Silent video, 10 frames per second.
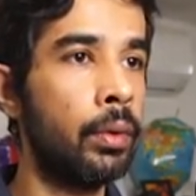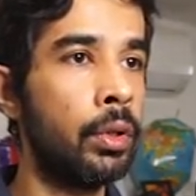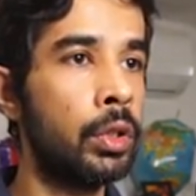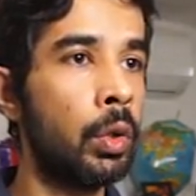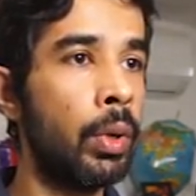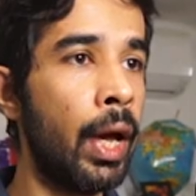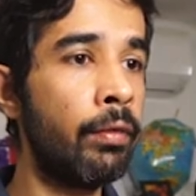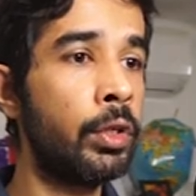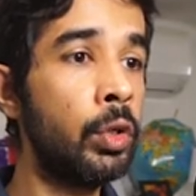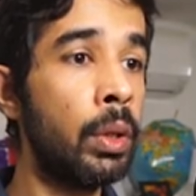So we
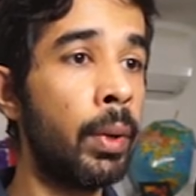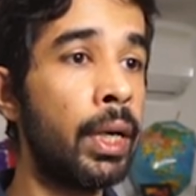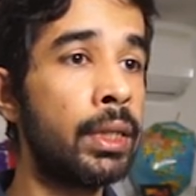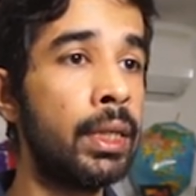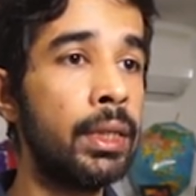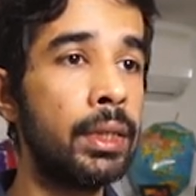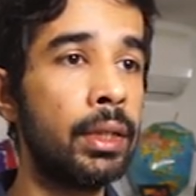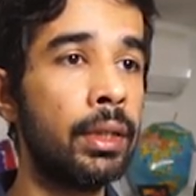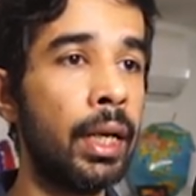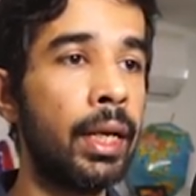have two dependencies
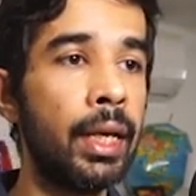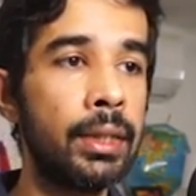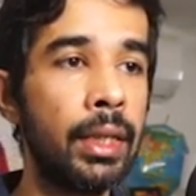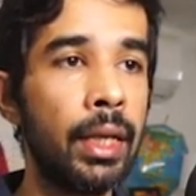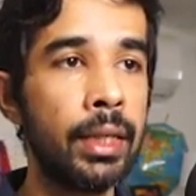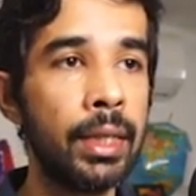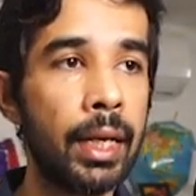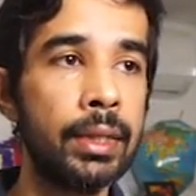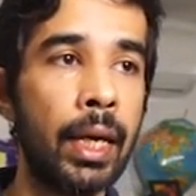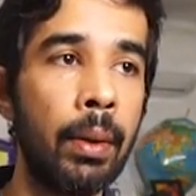that takes in the
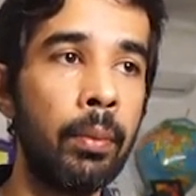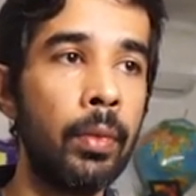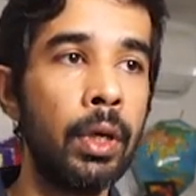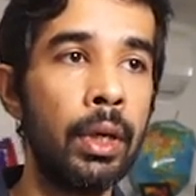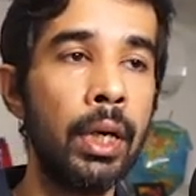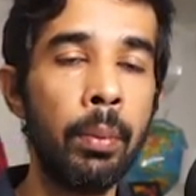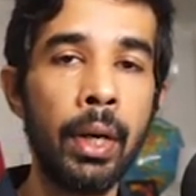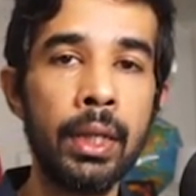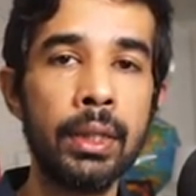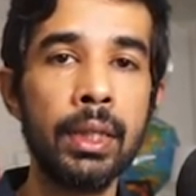exact same
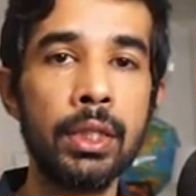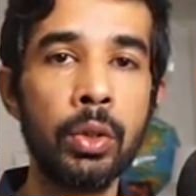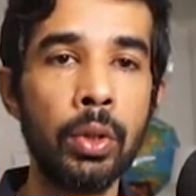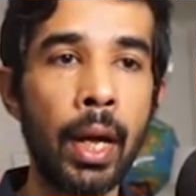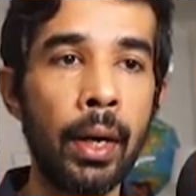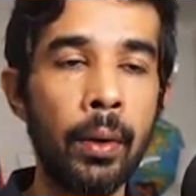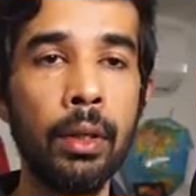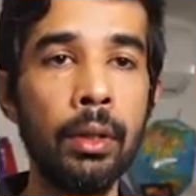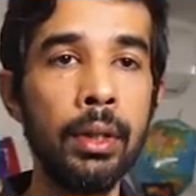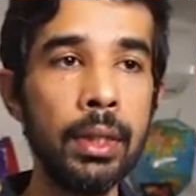dependencies to that.
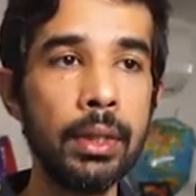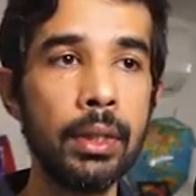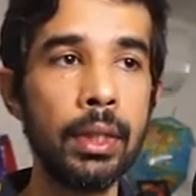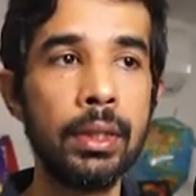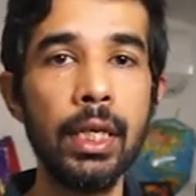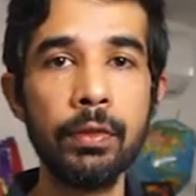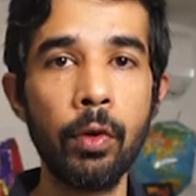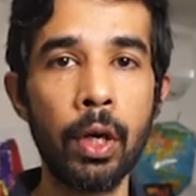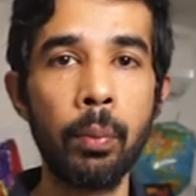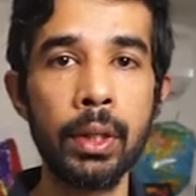This is just
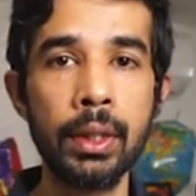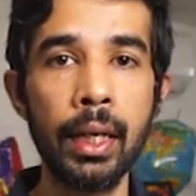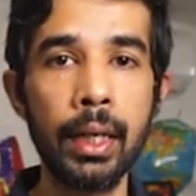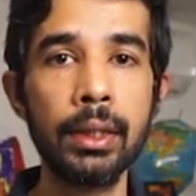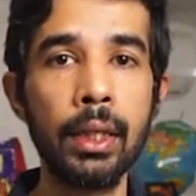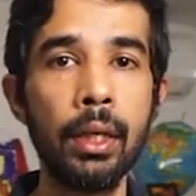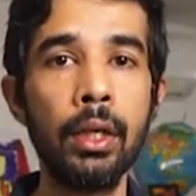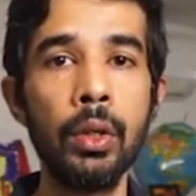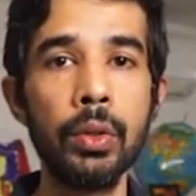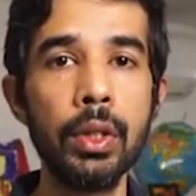for representation
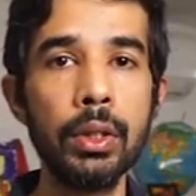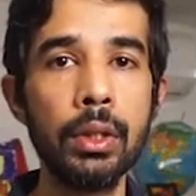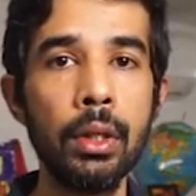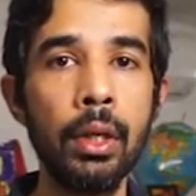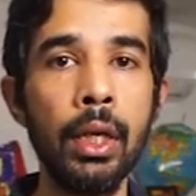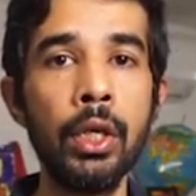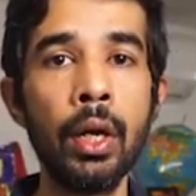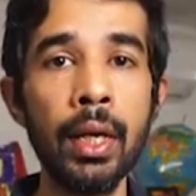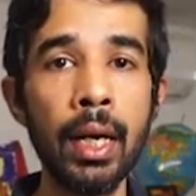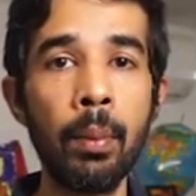uses. In your
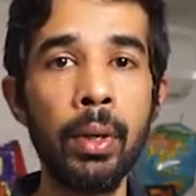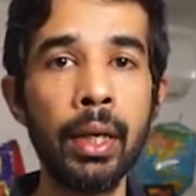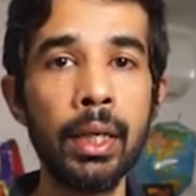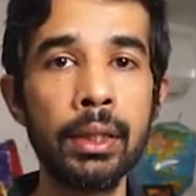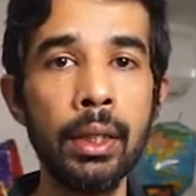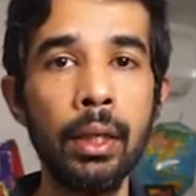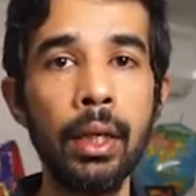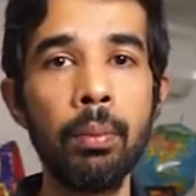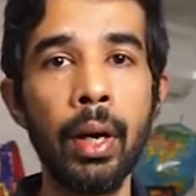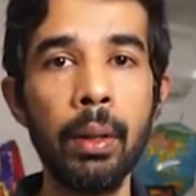real application,
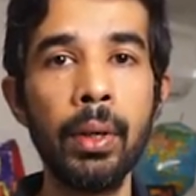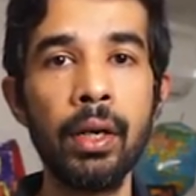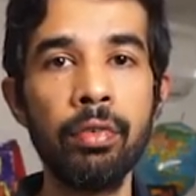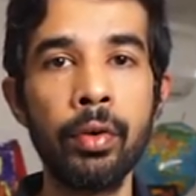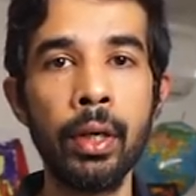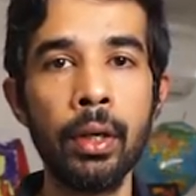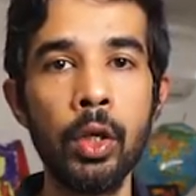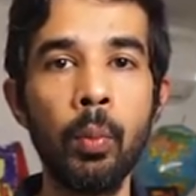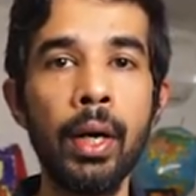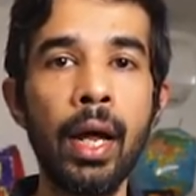it might be different.
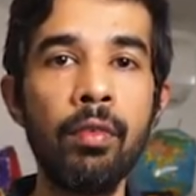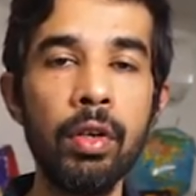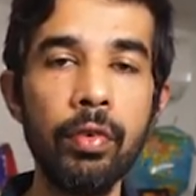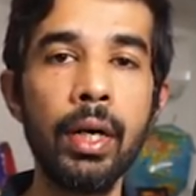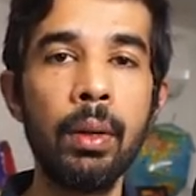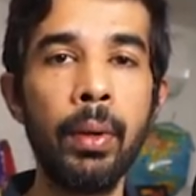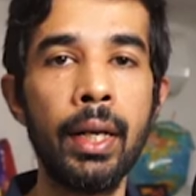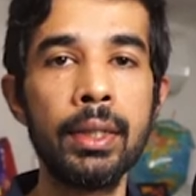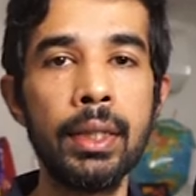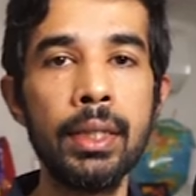You might have different
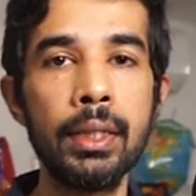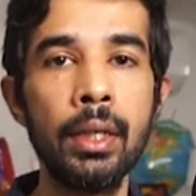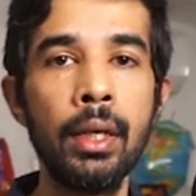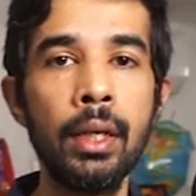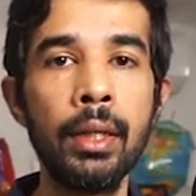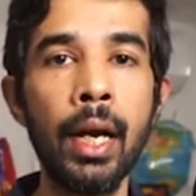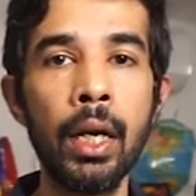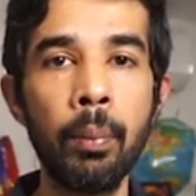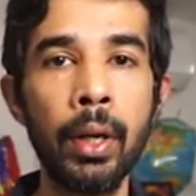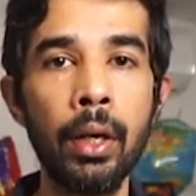dependencies that
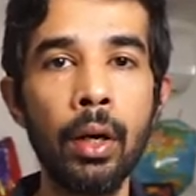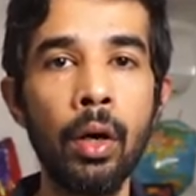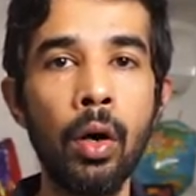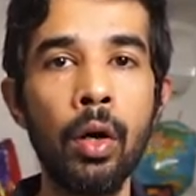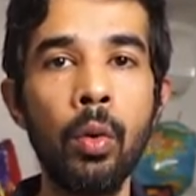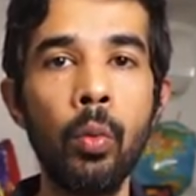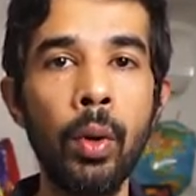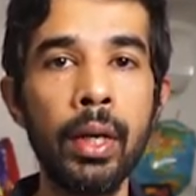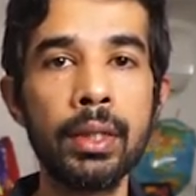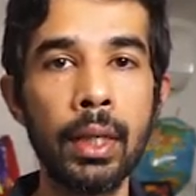depend on
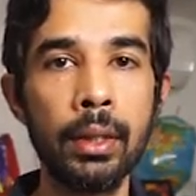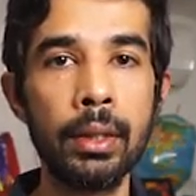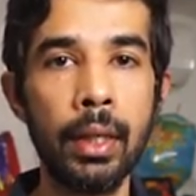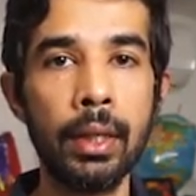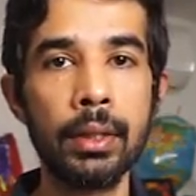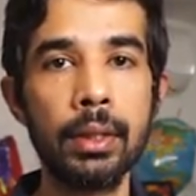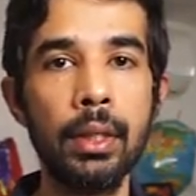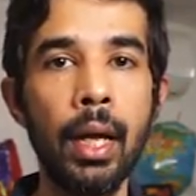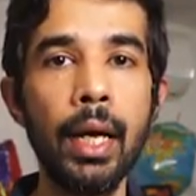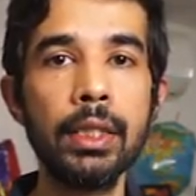various other things,
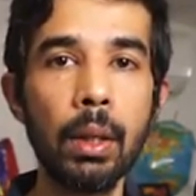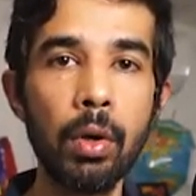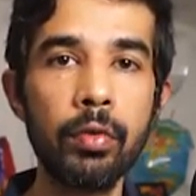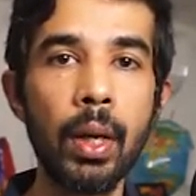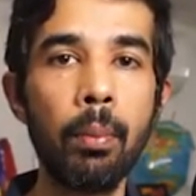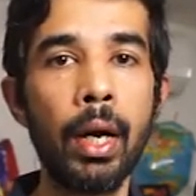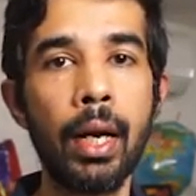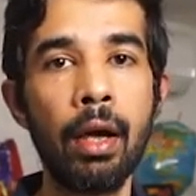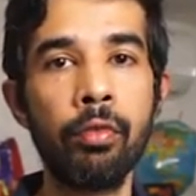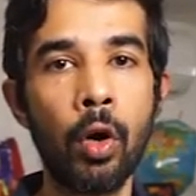and some of them might
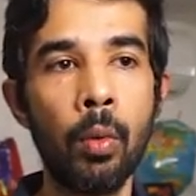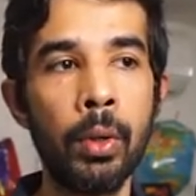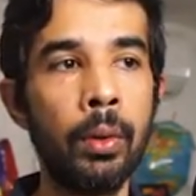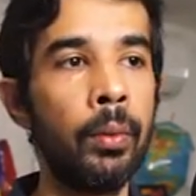have common.